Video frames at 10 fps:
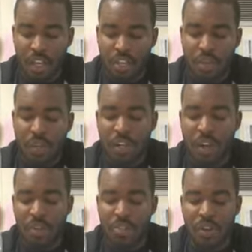You can
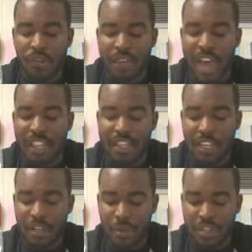also
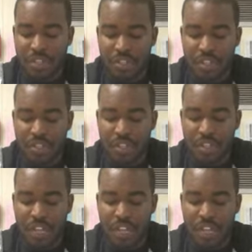validate questions